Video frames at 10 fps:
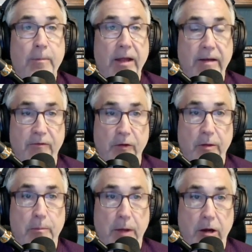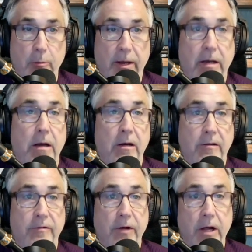and for the betterment
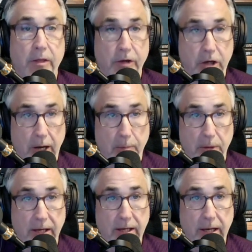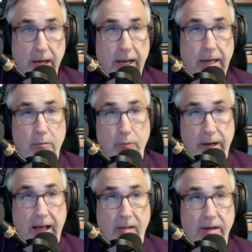of the company and
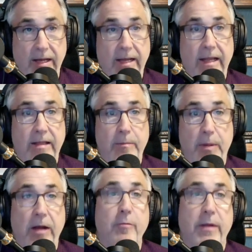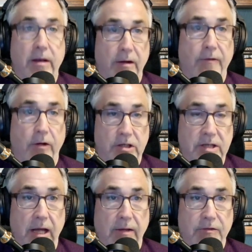reality in the betterment of
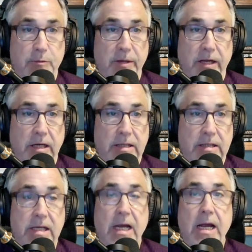ourselves. Because